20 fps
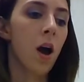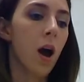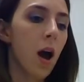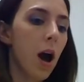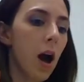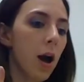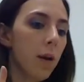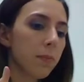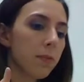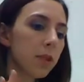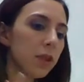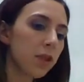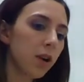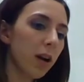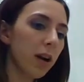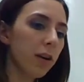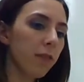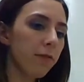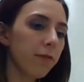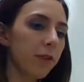To start
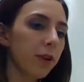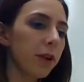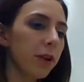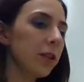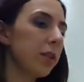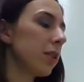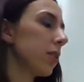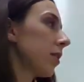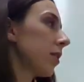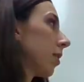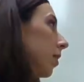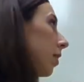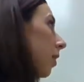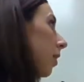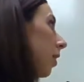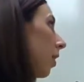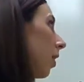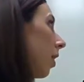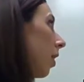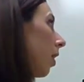out first,
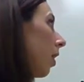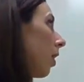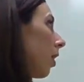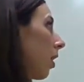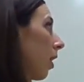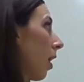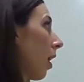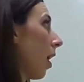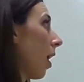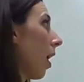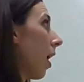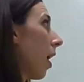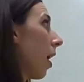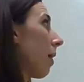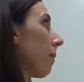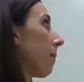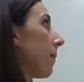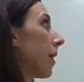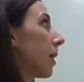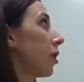
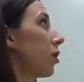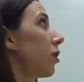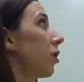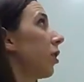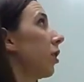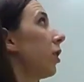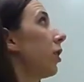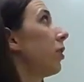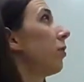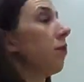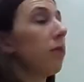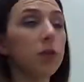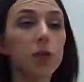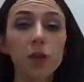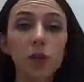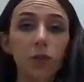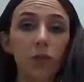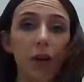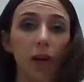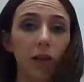make sure you
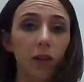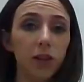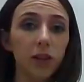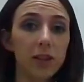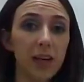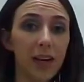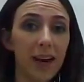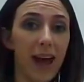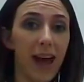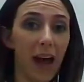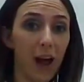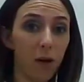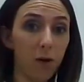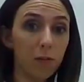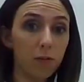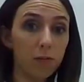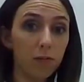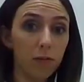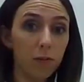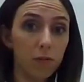do understand
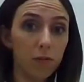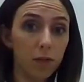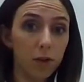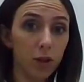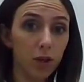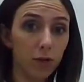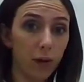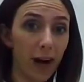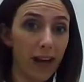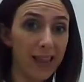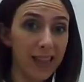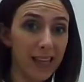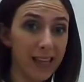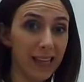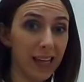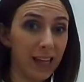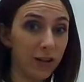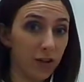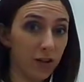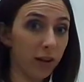how to write the
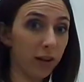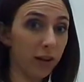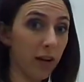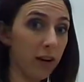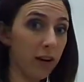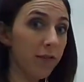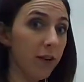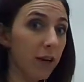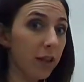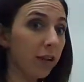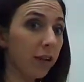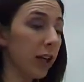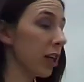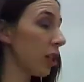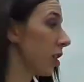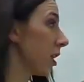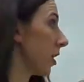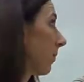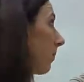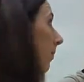electron
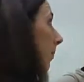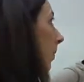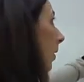configuration.